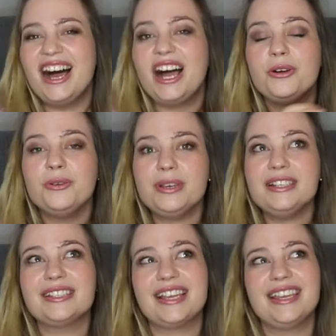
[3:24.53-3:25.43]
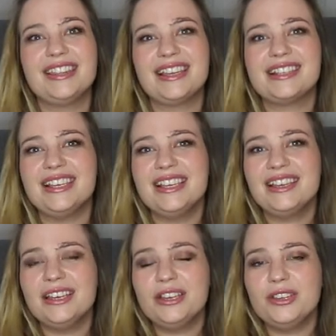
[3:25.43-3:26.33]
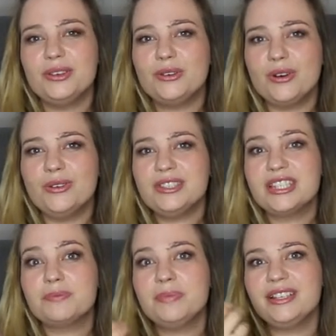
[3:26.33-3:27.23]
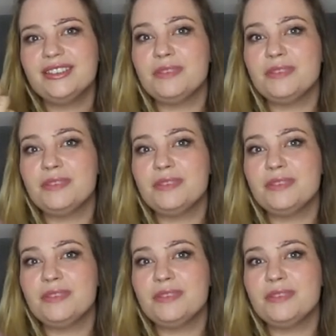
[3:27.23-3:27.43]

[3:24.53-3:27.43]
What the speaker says: I always say that you can't split